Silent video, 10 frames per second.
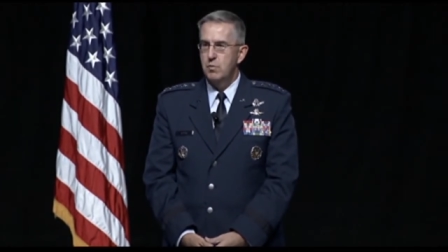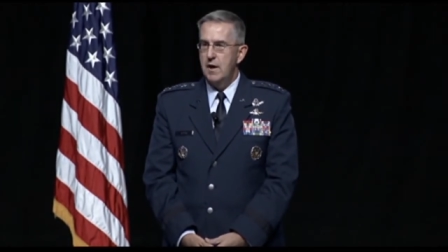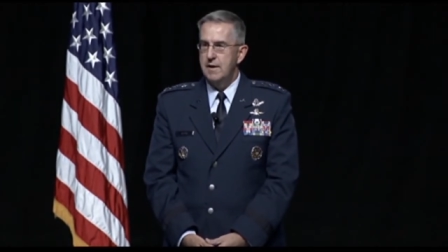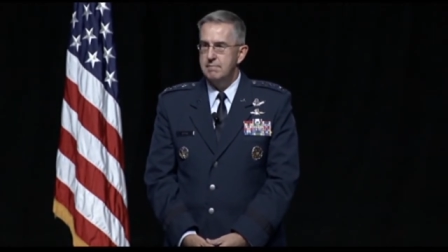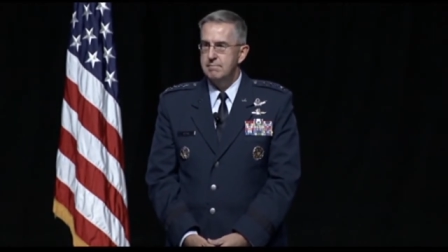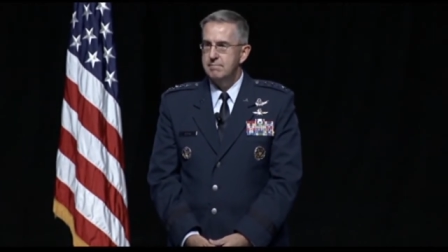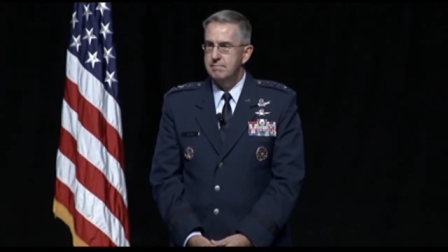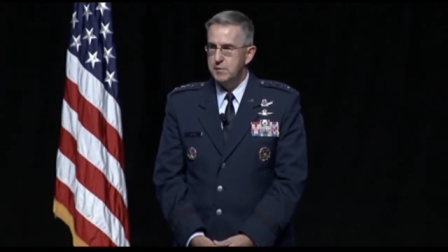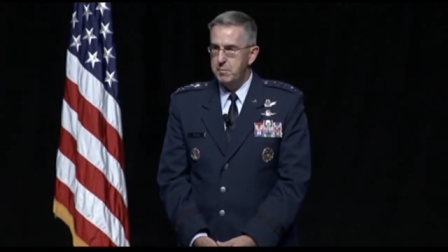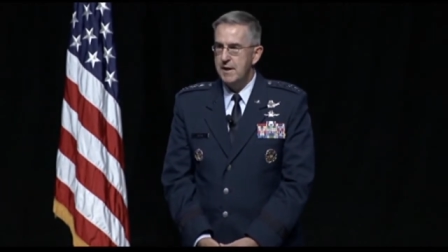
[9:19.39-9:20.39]
is what?
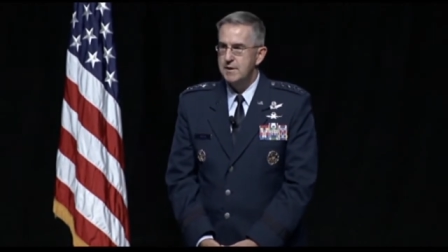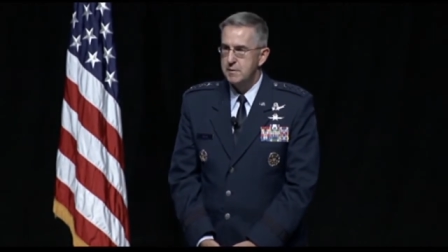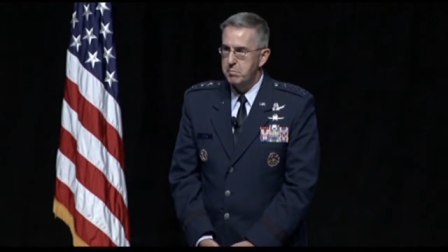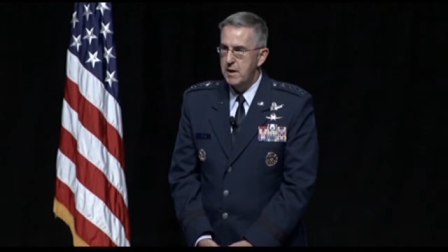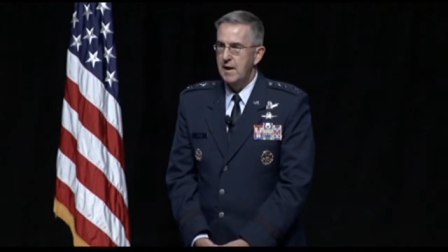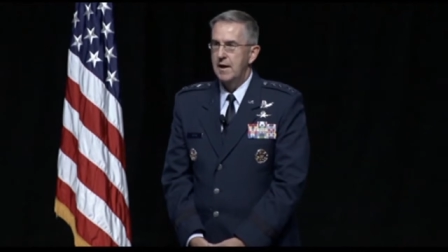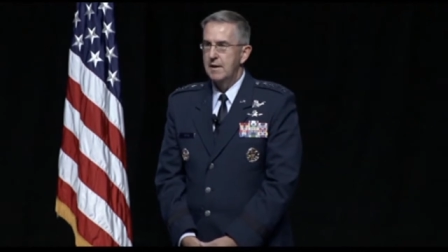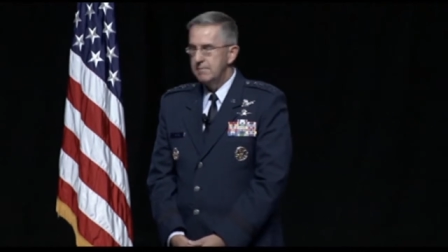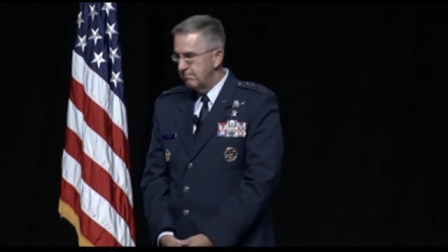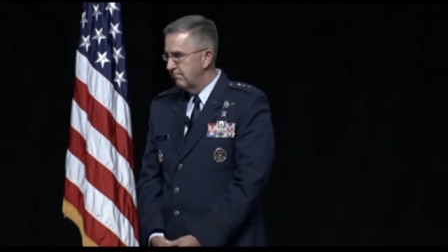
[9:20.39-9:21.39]
Space is
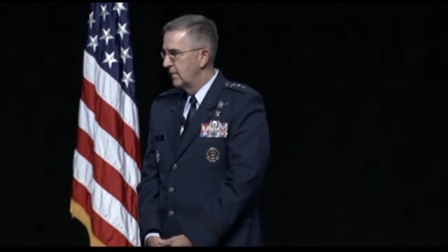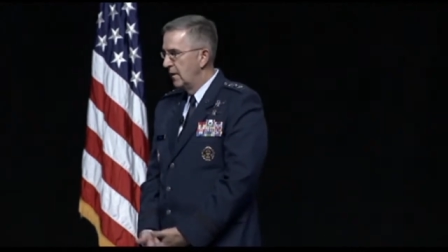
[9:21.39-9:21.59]
big.